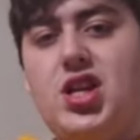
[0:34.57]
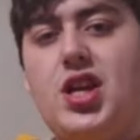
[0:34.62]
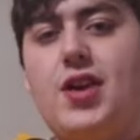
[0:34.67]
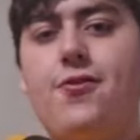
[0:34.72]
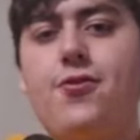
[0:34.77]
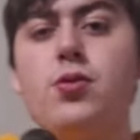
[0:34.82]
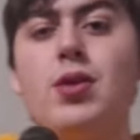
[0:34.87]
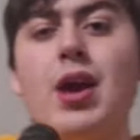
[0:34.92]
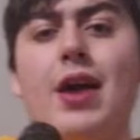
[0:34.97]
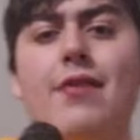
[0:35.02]
If
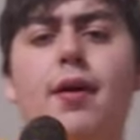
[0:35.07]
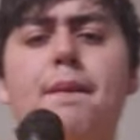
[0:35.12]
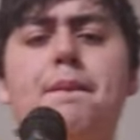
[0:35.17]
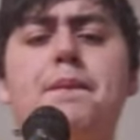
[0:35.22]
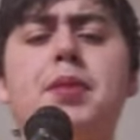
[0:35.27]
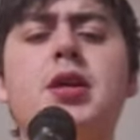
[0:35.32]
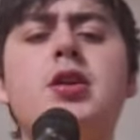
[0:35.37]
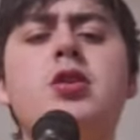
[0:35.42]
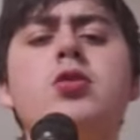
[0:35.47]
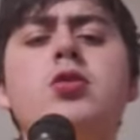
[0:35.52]
you have a
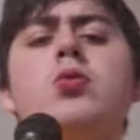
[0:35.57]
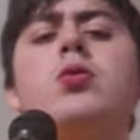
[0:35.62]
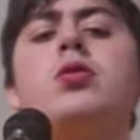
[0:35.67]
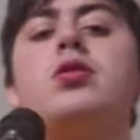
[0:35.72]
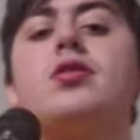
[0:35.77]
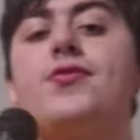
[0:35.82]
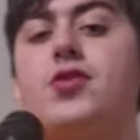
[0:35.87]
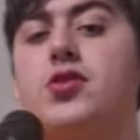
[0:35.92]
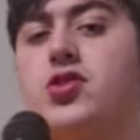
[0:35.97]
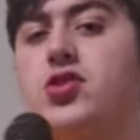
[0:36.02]

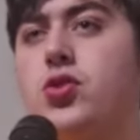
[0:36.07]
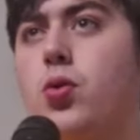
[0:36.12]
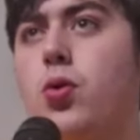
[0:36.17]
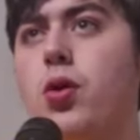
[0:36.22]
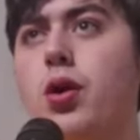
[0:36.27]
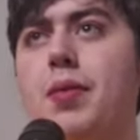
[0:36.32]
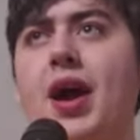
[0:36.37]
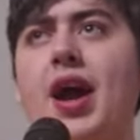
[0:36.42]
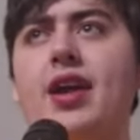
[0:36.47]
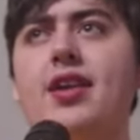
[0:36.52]
beautiful story
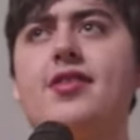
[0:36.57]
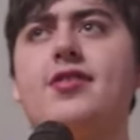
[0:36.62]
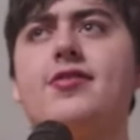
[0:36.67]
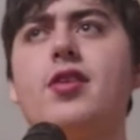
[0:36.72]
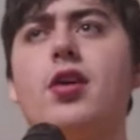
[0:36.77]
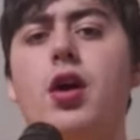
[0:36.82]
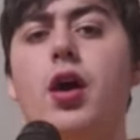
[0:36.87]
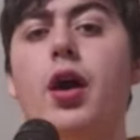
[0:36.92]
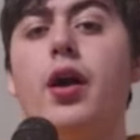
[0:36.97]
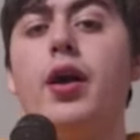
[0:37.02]
behind a
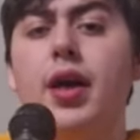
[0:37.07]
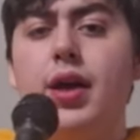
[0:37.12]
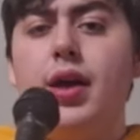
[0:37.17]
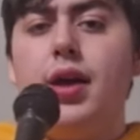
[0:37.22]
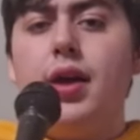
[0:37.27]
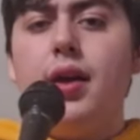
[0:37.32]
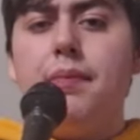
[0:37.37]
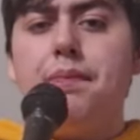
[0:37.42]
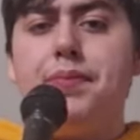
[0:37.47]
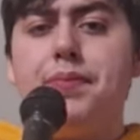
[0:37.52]
song,
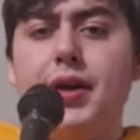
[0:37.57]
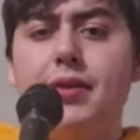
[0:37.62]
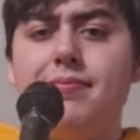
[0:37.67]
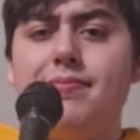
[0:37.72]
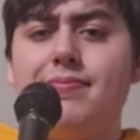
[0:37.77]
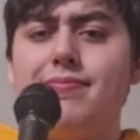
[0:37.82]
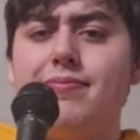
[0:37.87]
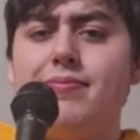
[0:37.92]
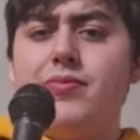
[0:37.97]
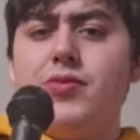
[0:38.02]

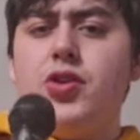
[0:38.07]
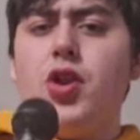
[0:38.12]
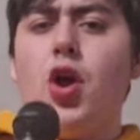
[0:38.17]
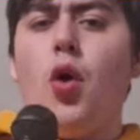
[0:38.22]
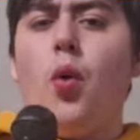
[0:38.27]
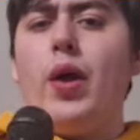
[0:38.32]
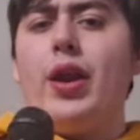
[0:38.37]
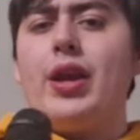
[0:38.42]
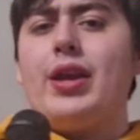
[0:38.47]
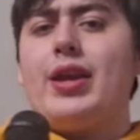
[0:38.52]
but no
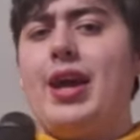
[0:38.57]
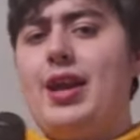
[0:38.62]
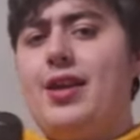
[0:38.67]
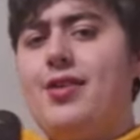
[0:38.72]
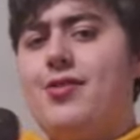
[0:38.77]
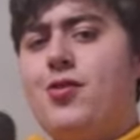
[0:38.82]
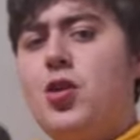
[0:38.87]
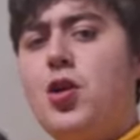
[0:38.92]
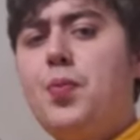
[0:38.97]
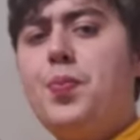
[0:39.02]
one can
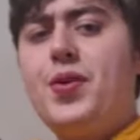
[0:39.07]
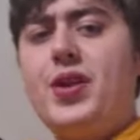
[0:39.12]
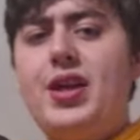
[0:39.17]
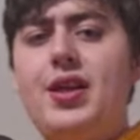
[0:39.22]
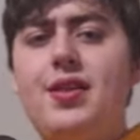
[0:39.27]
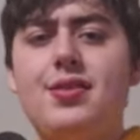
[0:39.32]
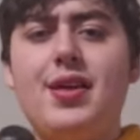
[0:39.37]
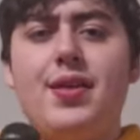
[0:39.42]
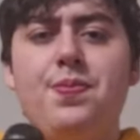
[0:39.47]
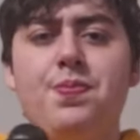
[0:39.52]
interpret
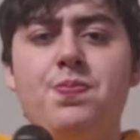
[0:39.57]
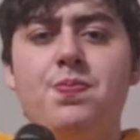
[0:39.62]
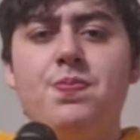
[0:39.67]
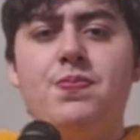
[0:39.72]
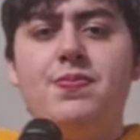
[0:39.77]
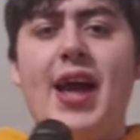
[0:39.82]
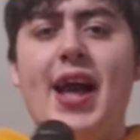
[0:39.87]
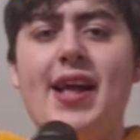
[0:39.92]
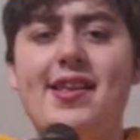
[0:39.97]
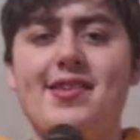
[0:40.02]
it, then
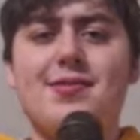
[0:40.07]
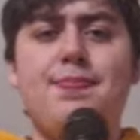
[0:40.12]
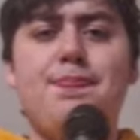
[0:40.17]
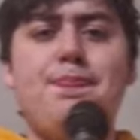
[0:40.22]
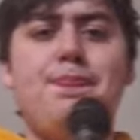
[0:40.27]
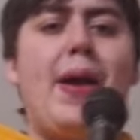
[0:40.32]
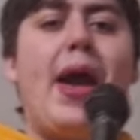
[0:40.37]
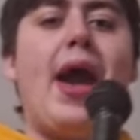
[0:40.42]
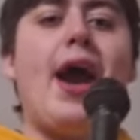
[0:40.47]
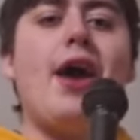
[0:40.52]
that's
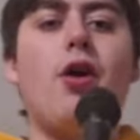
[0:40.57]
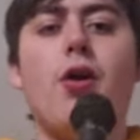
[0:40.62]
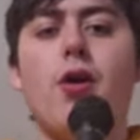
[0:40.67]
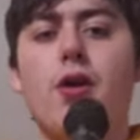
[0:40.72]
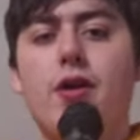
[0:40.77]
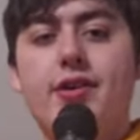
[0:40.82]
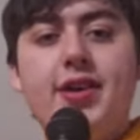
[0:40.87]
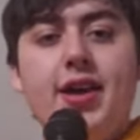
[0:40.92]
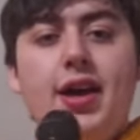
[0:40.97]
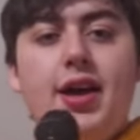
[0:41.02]
bad
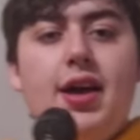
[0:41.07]
art.